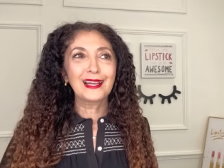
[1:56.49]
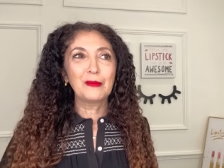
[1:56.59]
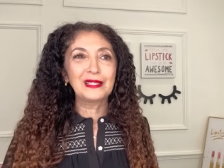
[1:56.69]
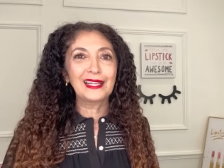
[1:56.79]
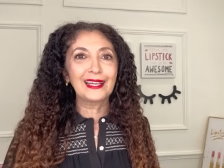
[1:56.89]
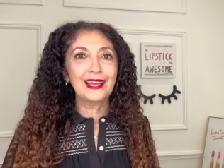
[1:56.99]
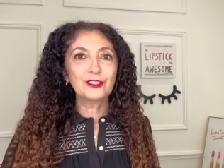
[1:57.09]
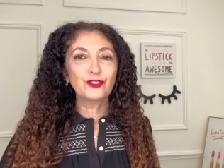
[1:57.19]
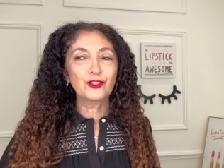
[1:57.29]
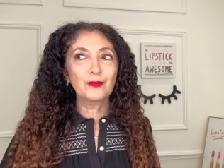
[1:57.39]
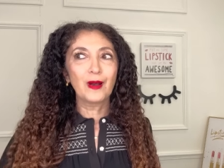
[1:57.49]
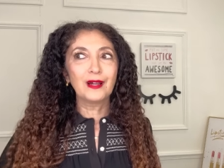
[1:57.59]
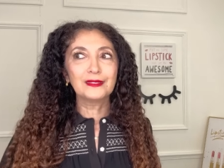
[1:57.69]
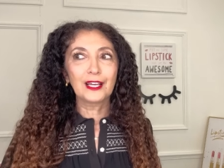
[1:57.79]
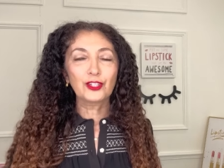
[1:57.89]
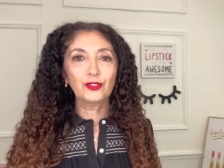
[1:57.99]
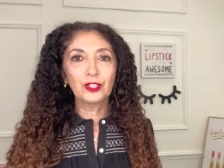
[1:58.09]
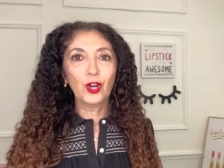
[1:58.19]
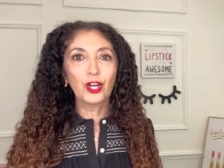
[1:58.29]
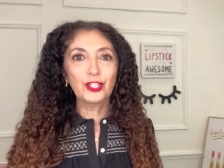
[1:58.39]
come in like extra small to
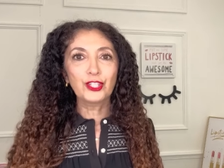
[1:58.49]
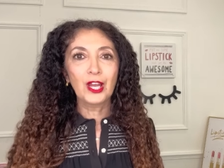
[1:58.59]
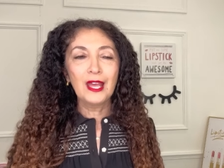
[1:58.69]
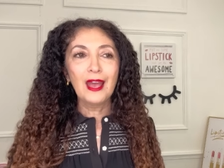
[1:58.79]
extra large